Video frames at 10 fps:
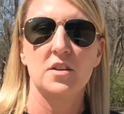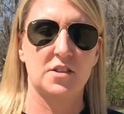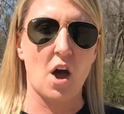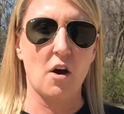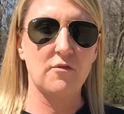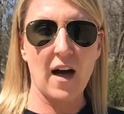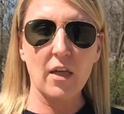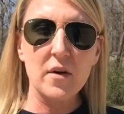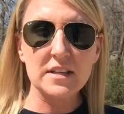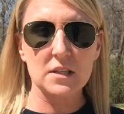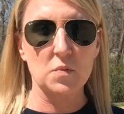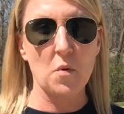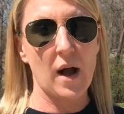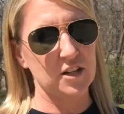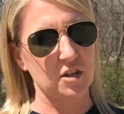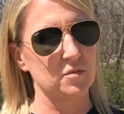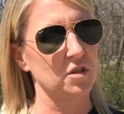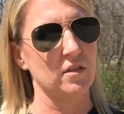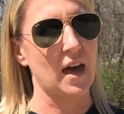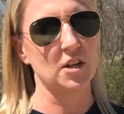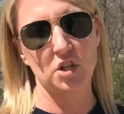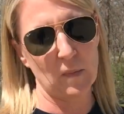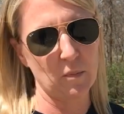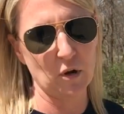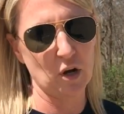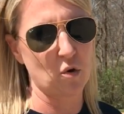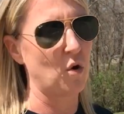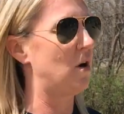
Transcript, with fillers: So follow us as we watch him do that. It should be pretty cool.